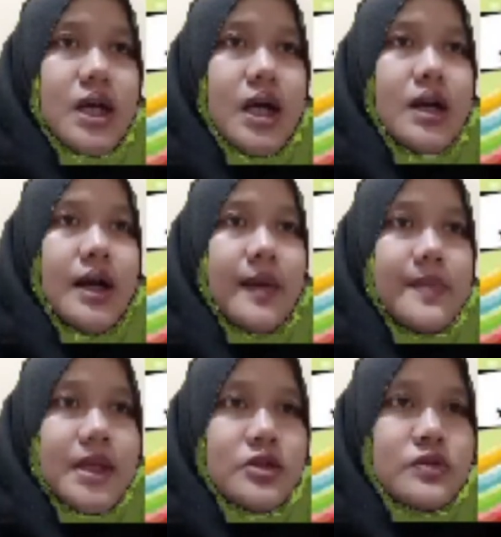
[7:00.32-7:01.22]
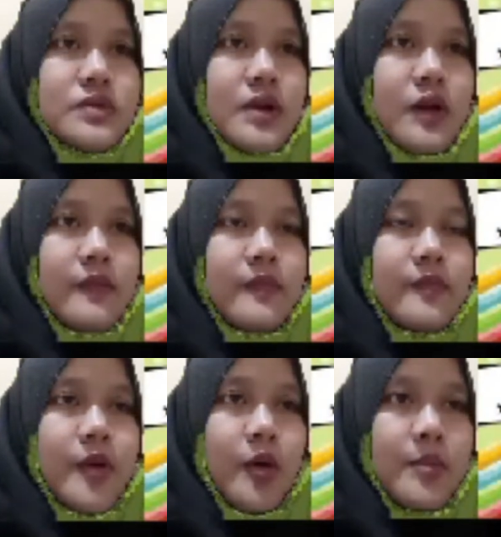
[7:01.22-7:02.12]
are able to solve
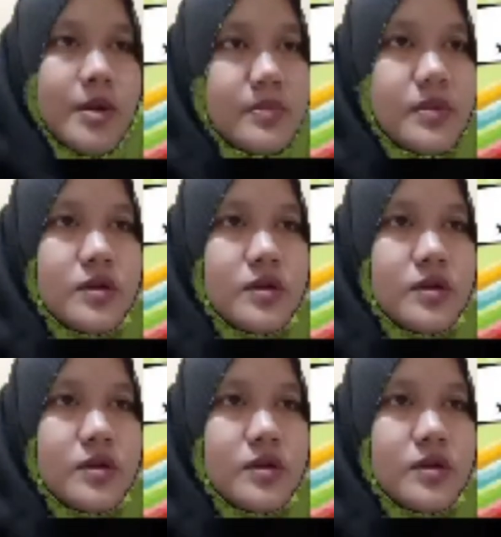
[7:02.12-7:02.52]
problems